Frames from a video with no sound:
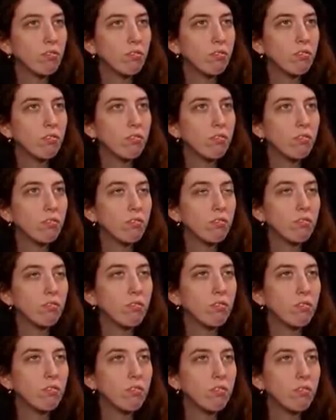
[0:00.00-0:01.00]

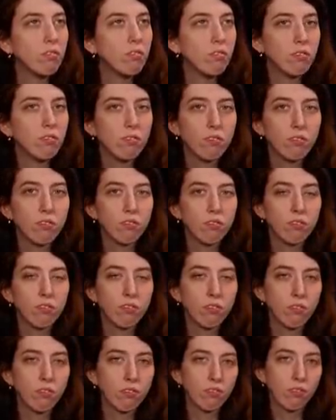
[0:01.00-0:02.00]

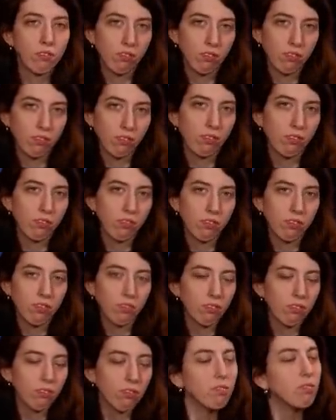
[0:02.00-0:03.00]

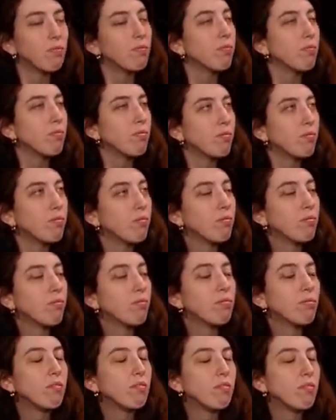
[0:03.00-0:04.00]

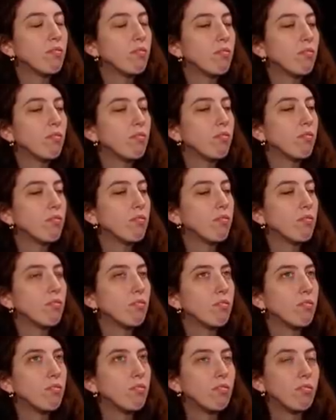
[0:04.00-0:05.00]

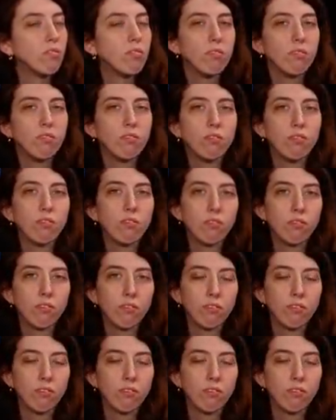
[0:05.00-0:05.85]
No words are spoken by the person on screen.